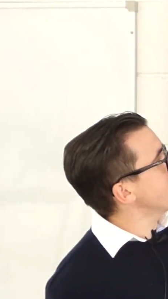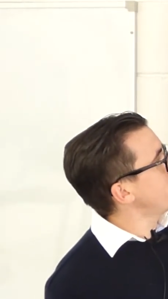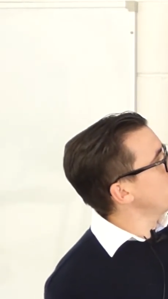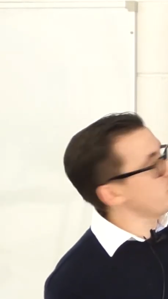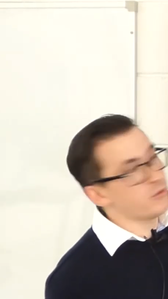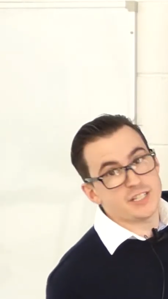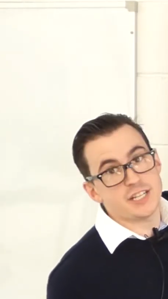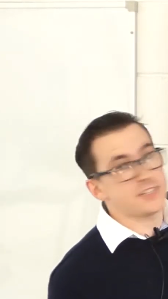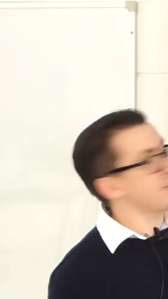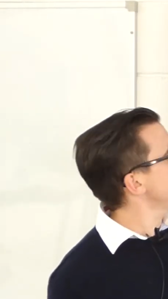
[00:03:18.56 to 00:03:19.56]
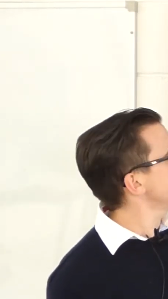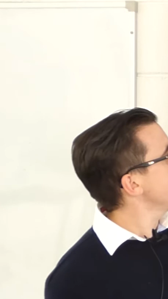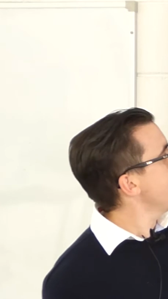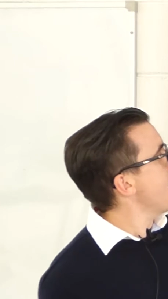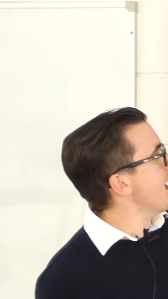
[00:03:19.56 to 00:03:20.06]
at the blue
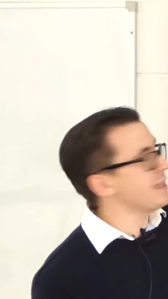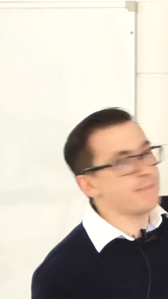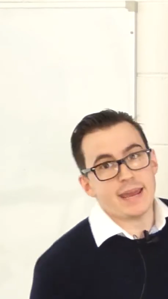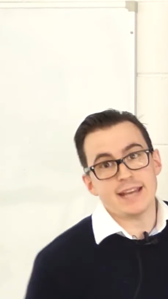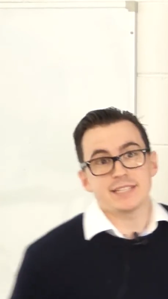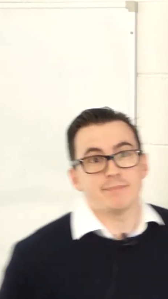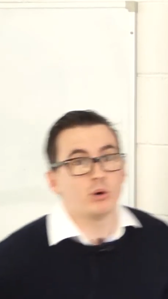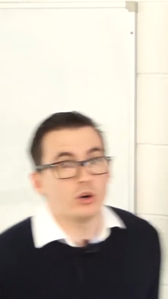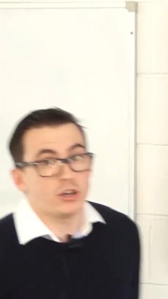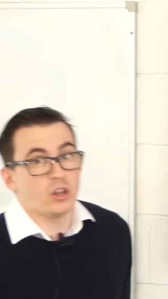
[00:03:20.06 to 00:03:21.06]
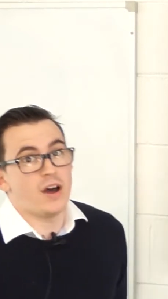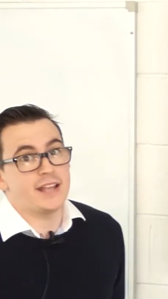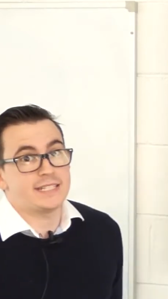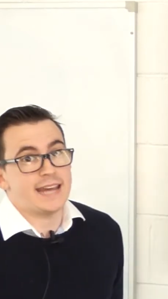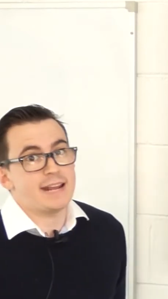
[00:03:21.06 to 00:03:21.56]
resistance and the pink support
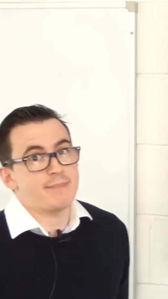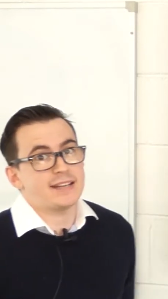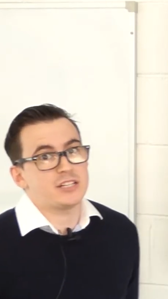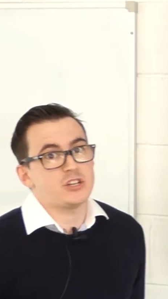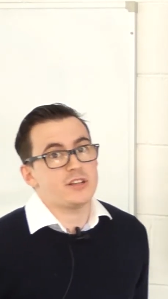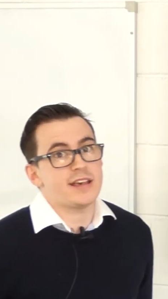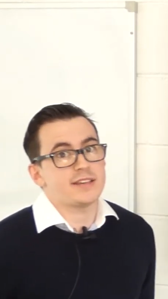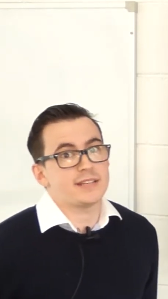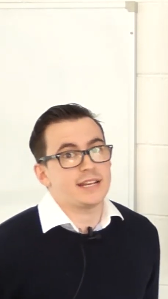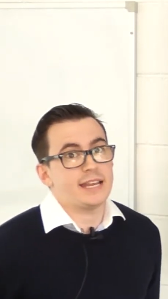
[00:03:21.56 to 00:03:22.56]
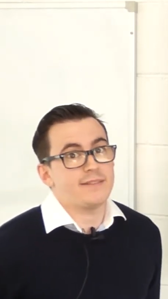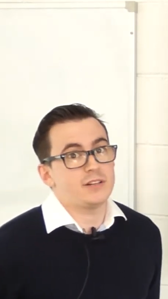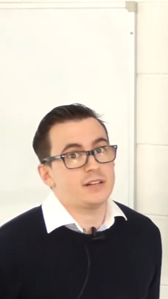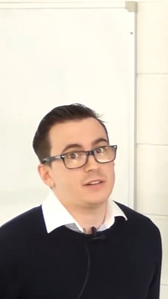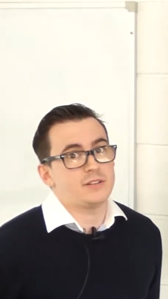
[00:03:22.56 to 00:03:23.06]
lines dating back to
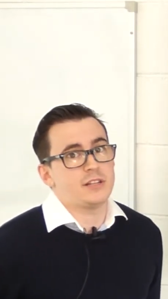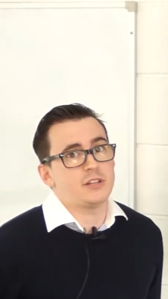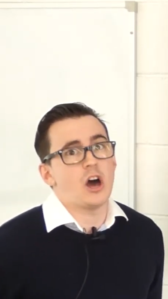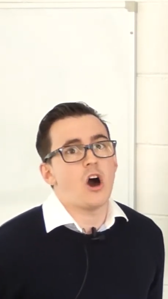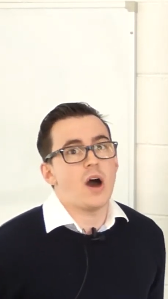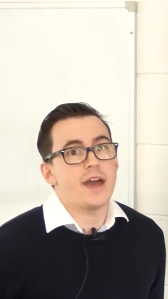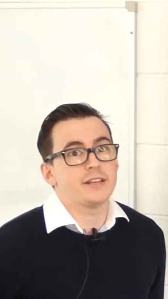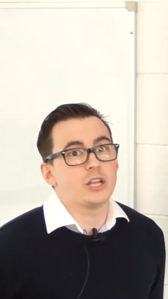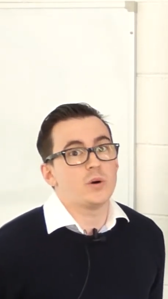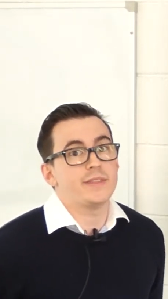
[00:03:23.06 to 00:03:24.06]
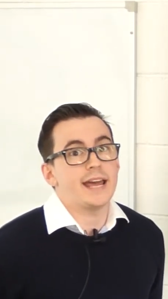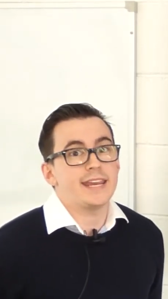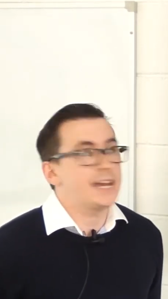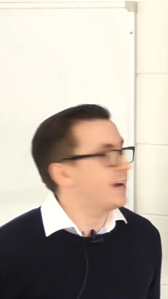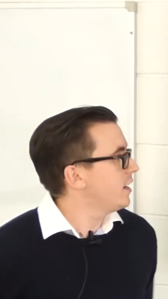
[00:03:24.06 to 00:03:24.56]
2011, the high and the low in
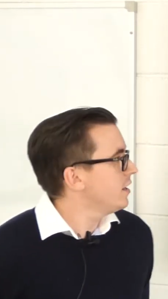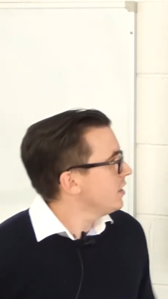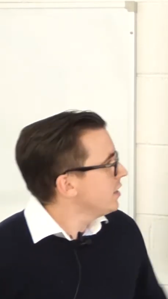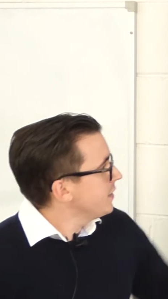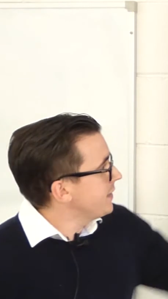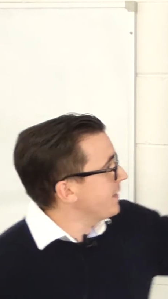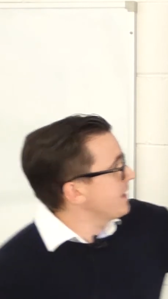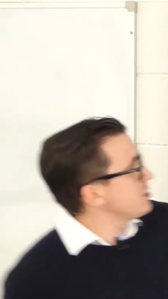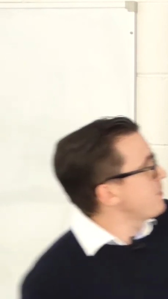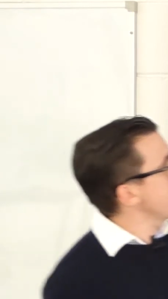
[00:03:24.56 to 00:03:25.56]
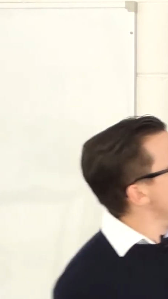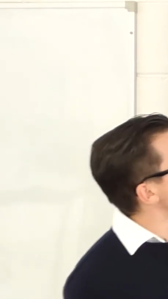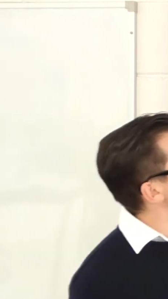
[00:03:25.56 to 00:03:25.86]
that year, that there's been